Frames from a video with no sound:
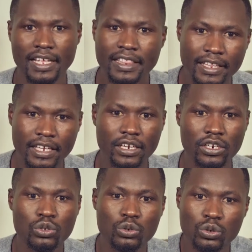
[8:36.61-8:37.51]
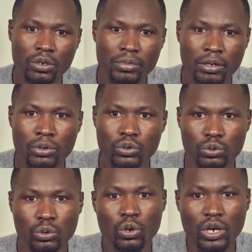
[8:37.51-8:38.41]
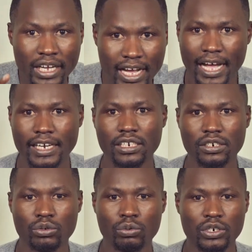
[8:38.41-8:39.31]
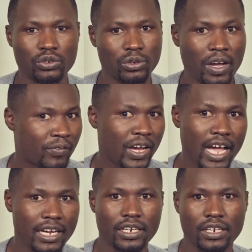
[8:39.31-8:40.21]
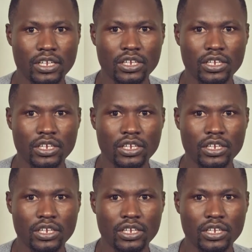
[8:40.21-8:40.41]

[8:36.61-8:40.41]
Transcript: then you should be able to guard what you have earned.